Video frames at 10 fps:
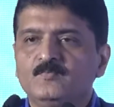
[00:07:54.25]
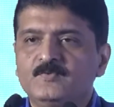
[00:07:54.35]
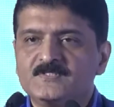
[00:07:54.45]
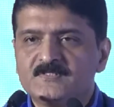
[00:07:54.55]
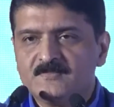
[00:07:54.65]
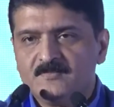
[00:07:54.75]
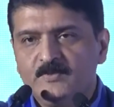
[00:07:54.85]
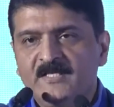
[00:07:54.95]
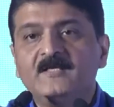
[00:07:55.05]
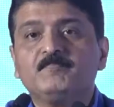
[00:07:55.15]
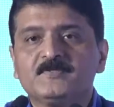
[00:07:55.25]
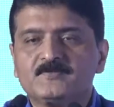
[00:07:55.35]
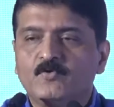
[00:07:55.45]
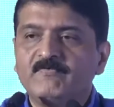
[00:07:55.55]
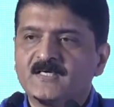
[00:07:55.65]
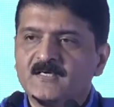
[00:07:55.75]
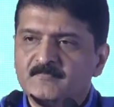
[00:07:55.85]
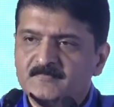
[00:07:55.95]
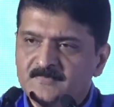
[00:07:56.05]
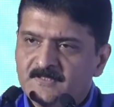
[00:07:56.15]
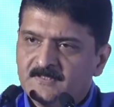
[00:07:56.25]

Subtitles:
which will help us overcome